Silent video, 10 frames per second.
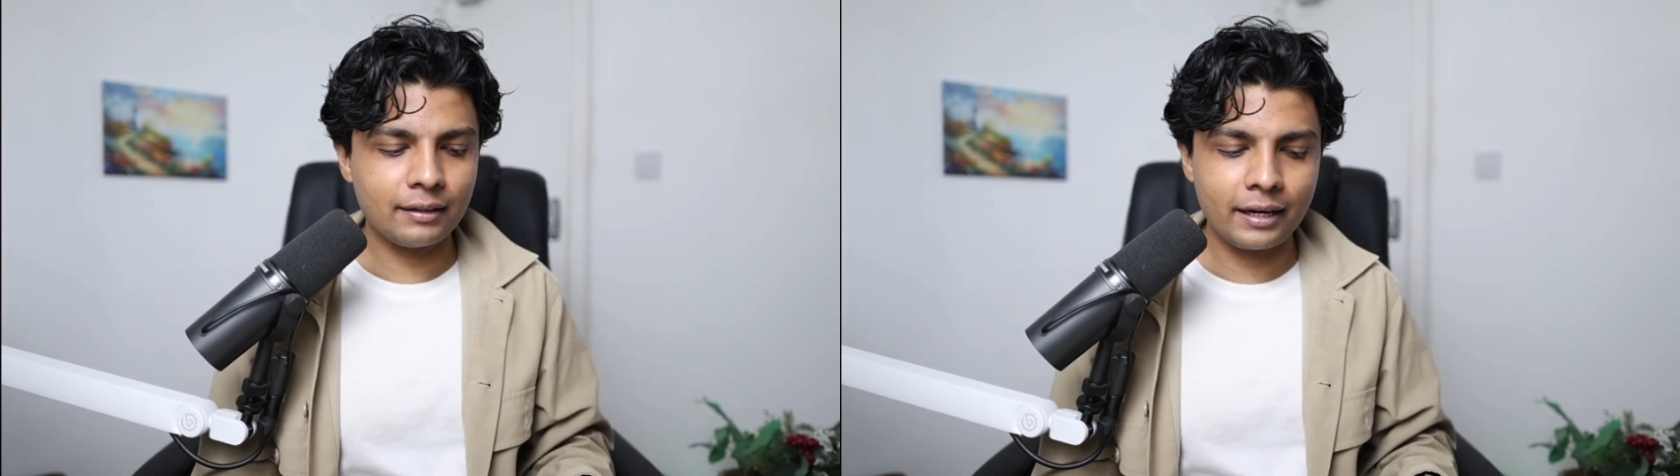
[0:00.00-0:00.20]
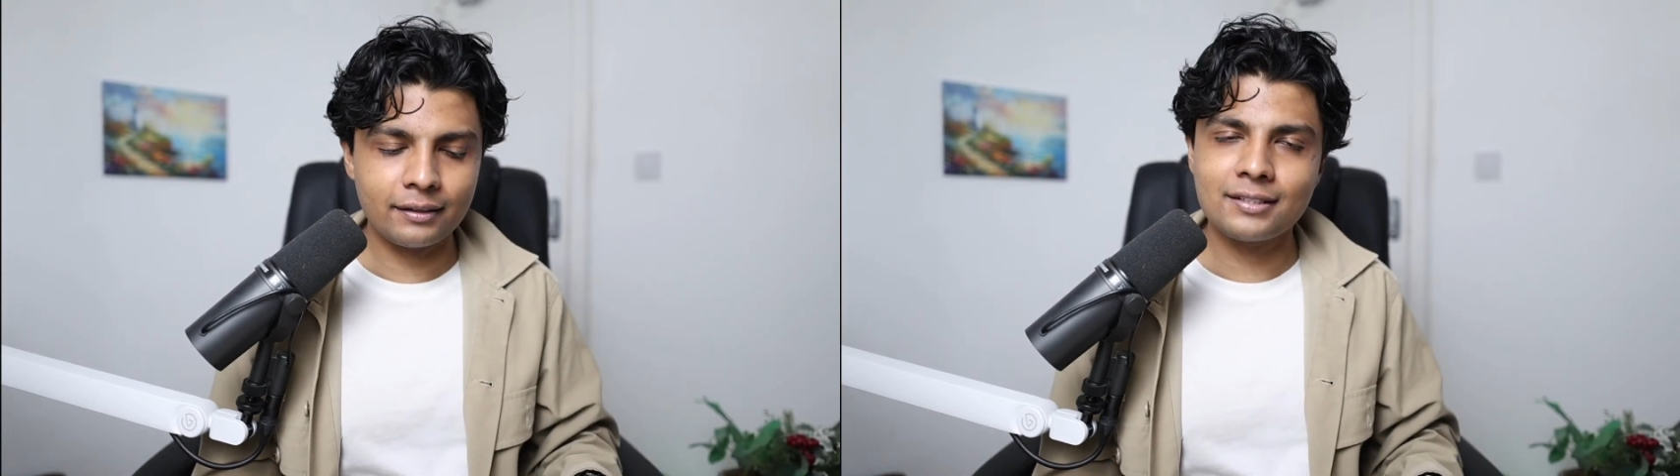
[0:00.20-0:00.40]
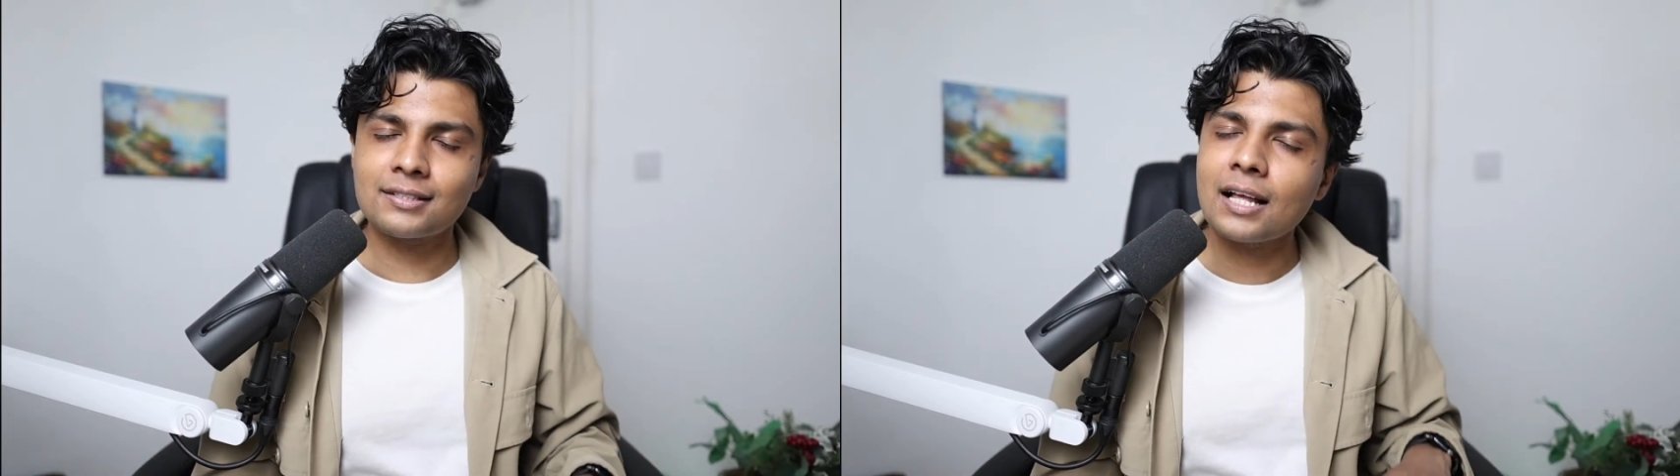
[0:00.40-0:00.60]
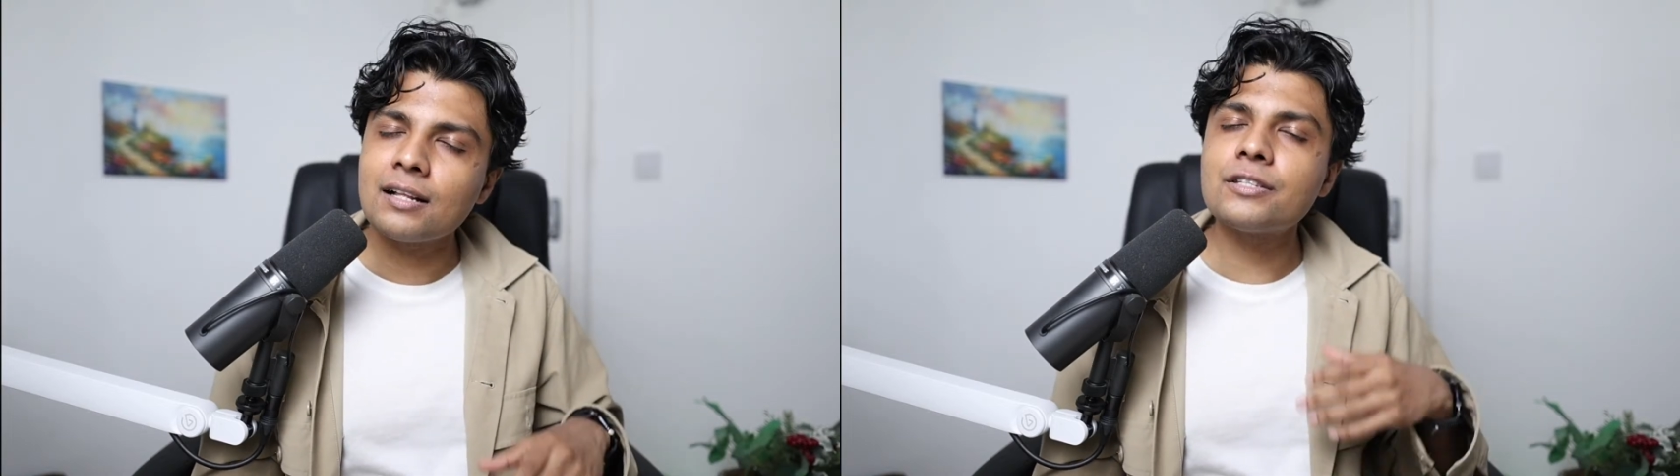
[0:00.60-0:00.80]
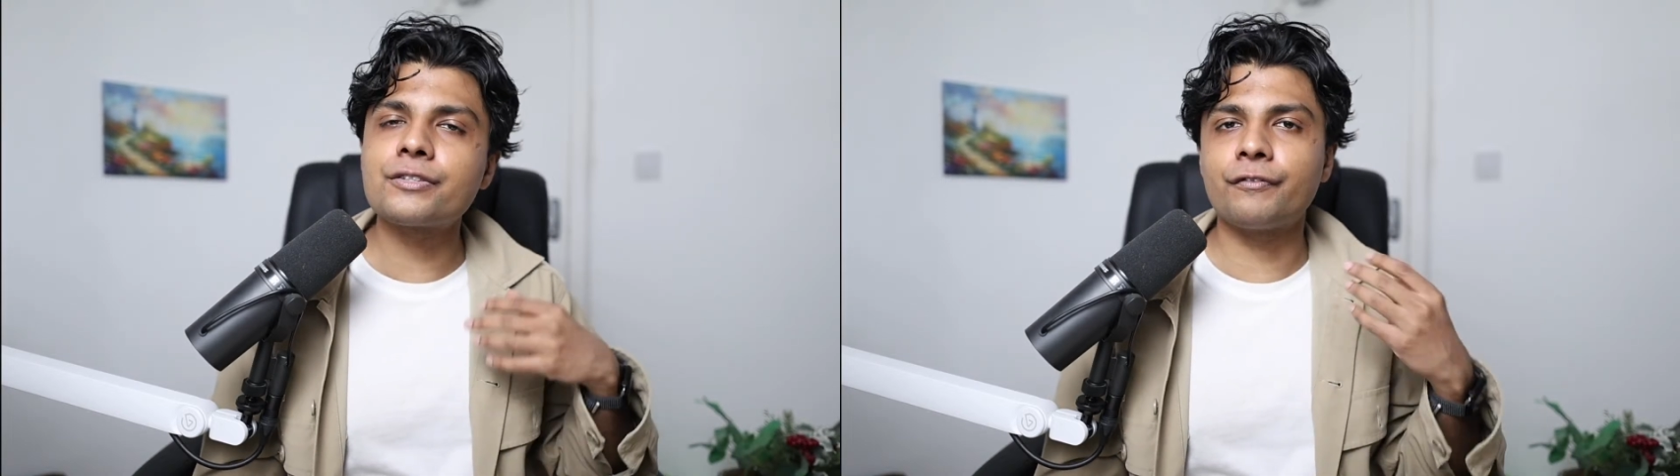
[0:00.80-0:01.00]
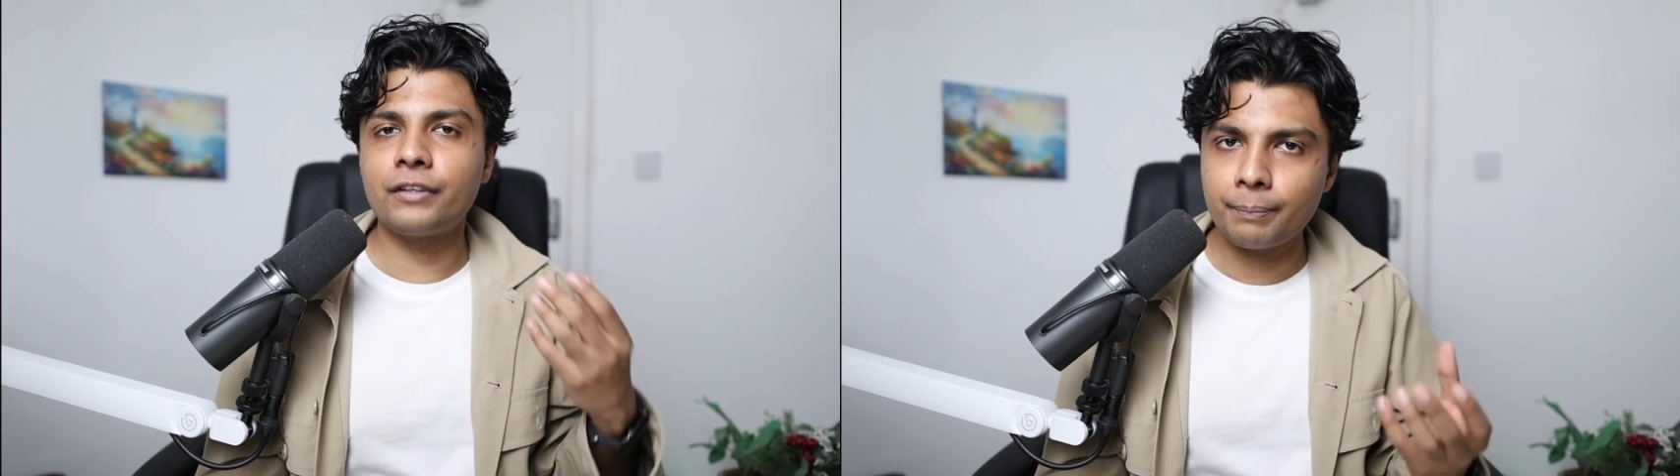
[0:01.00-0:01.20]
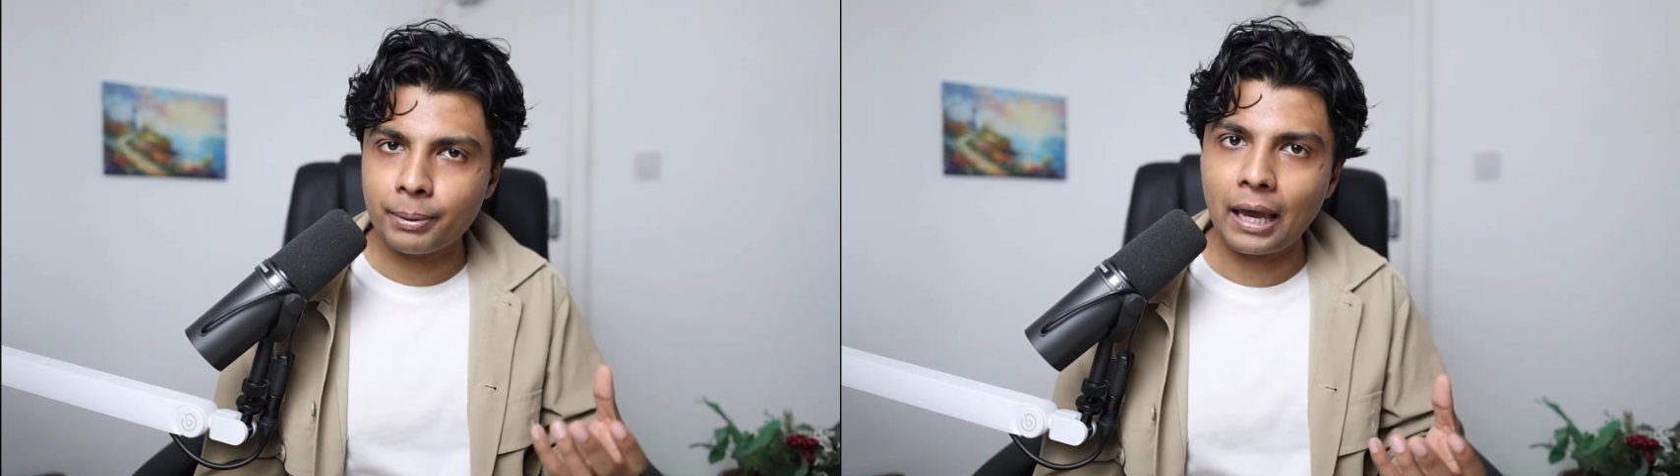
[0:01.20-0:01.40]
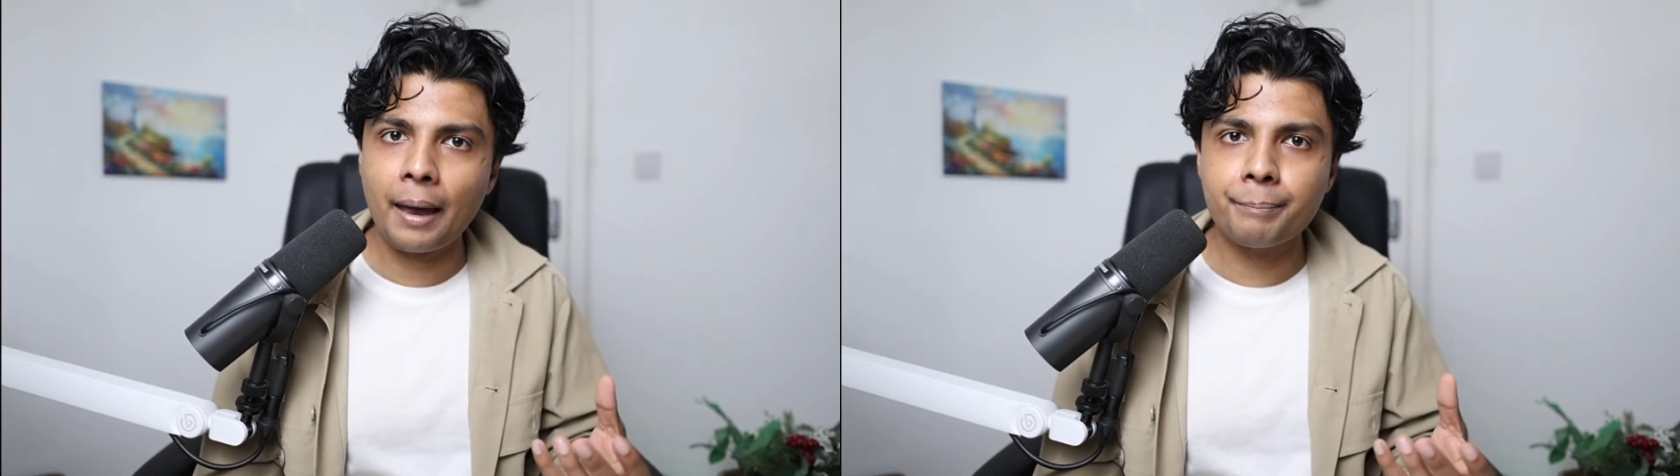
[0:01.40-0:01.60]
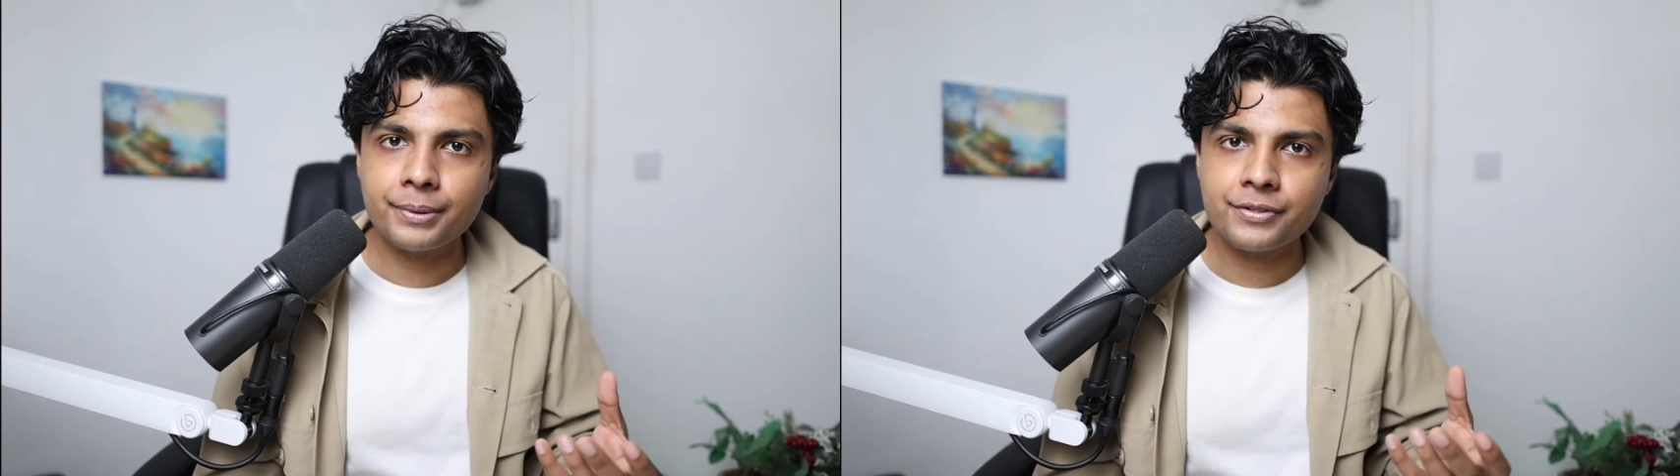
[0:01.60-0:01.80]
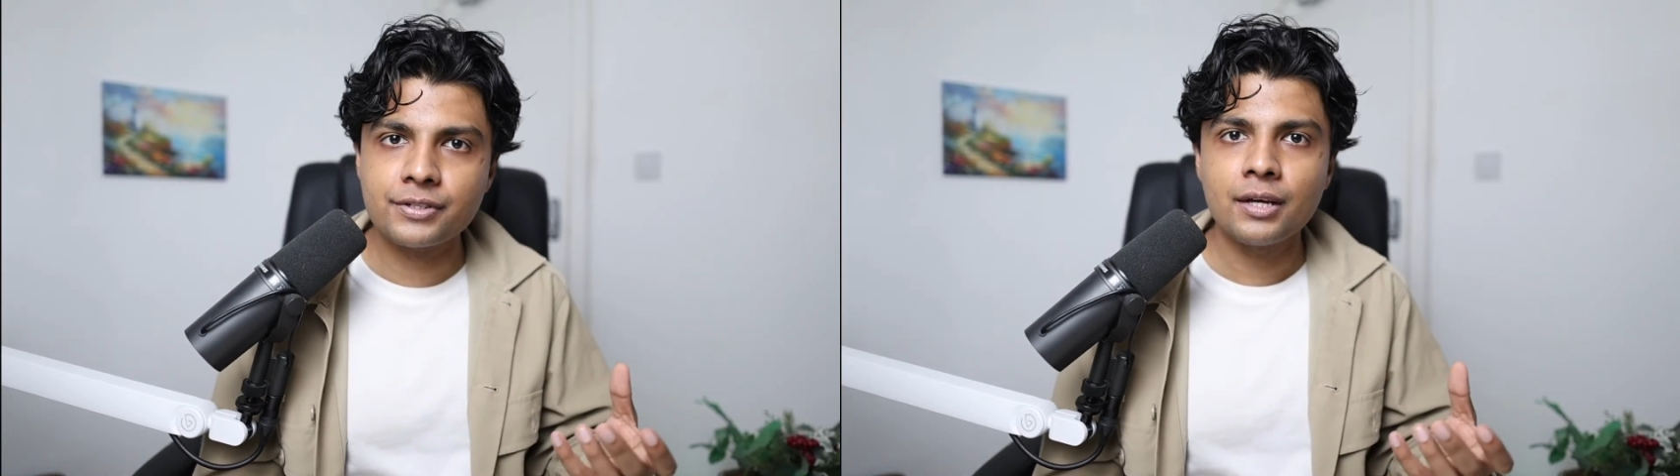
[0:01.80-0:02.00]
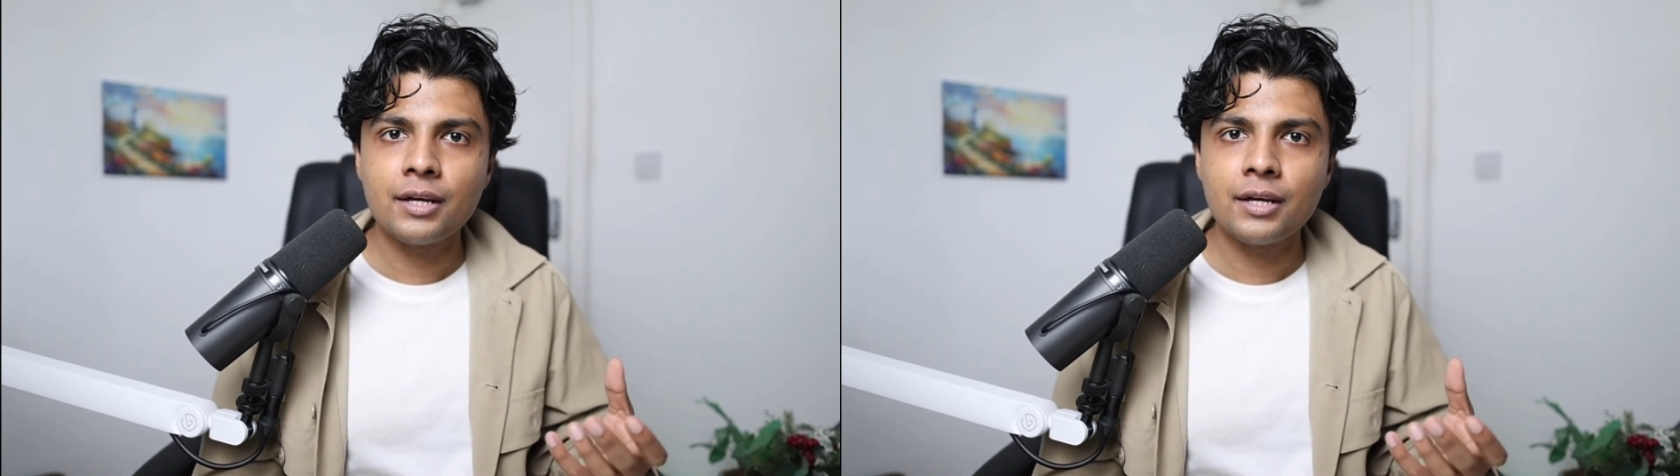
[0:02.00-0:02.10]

that the cells of the hippocampus